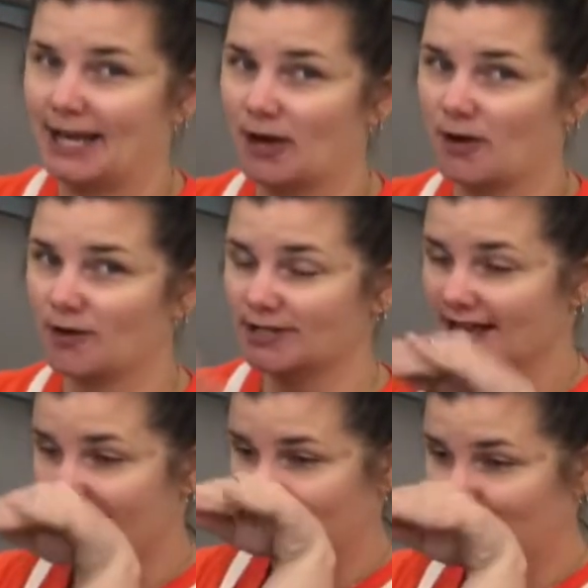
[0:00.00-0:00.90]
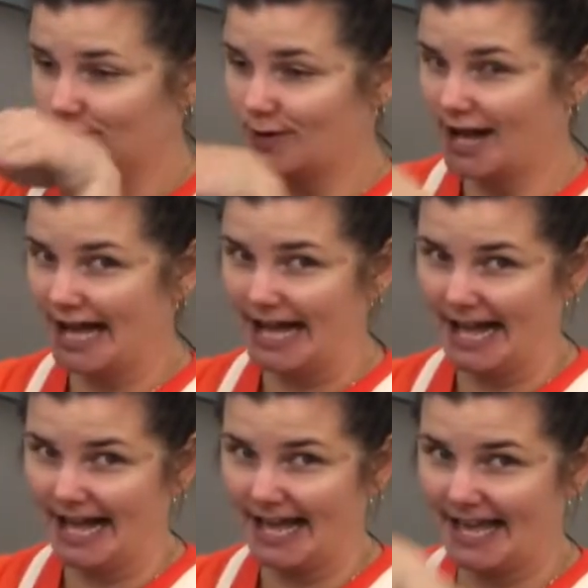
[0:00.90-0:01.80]
and go down to
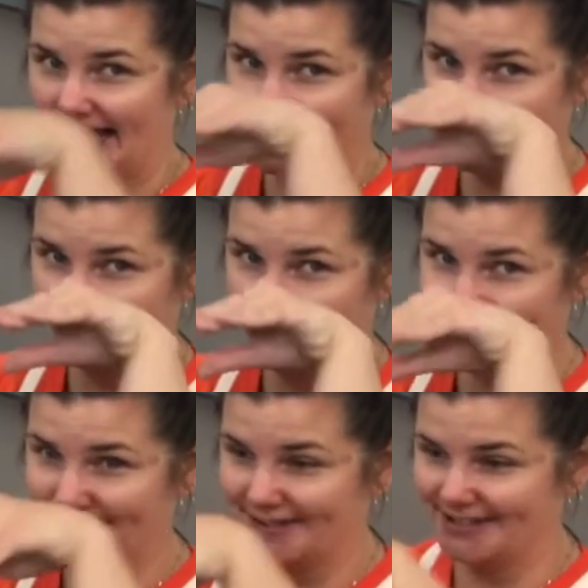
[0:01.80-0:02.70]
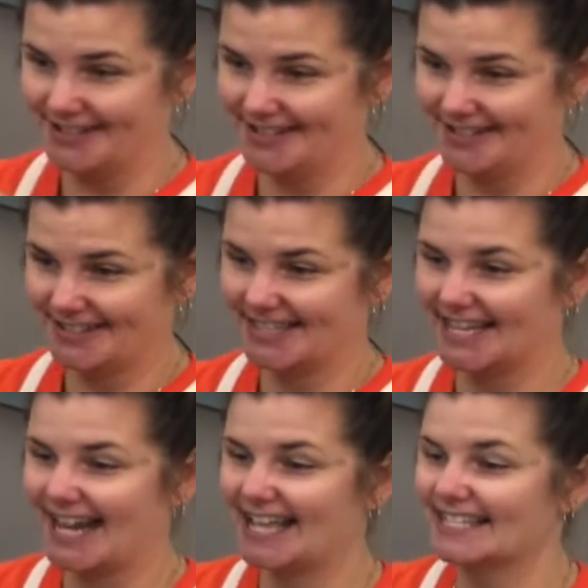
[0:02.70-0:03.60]
eye level so
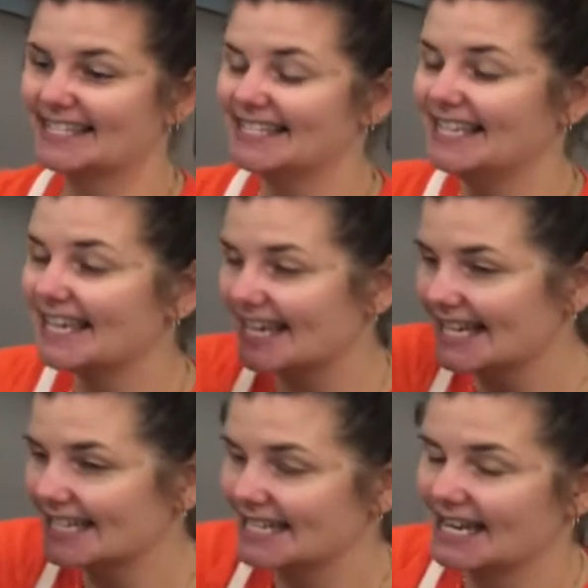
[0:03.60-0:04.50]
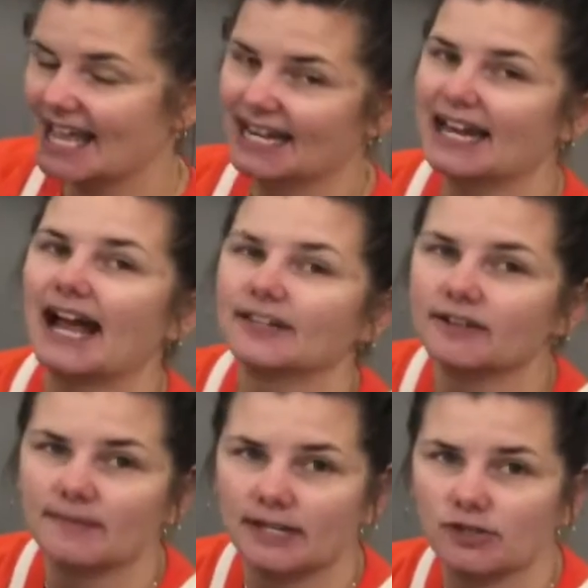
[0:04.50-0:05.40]
that I can see it and I get an
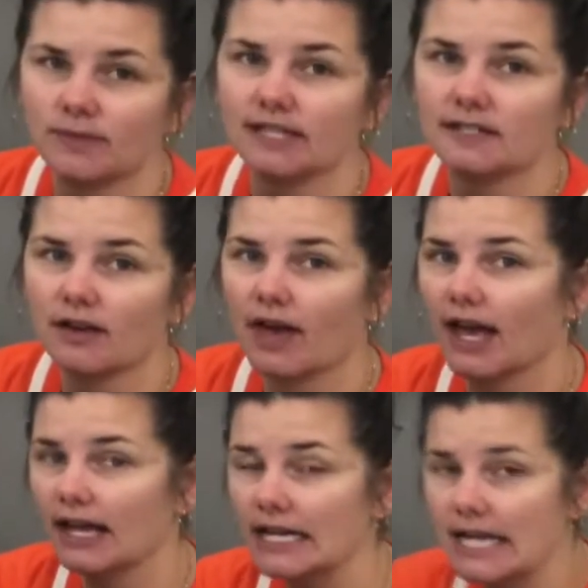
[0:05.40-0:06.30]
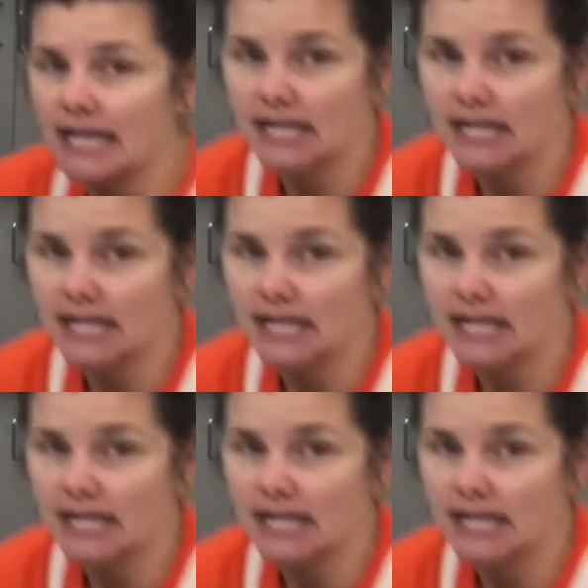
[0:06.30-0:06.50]
accurate measurement, okay?